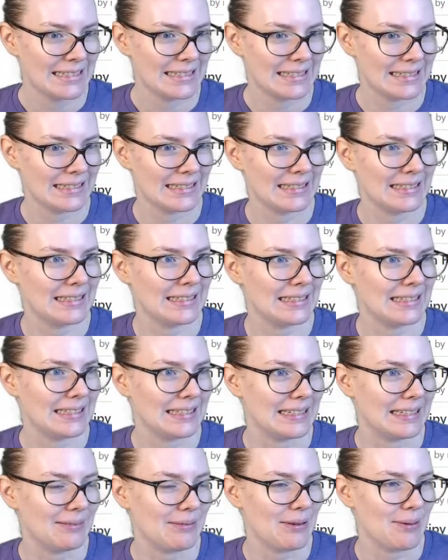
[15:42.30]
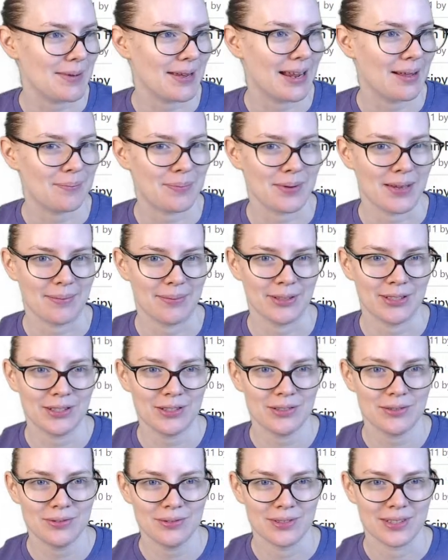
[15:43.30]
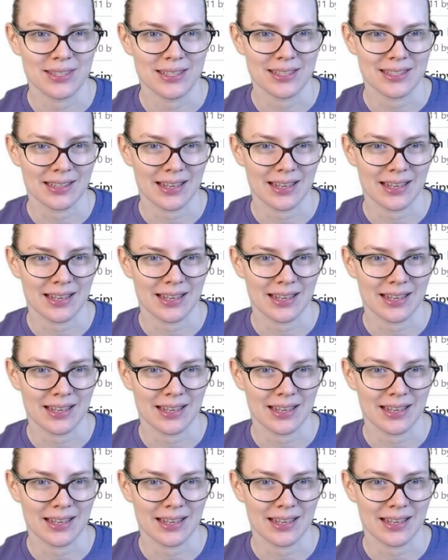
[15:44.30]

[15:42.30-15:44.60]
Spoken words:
We may not be able to use this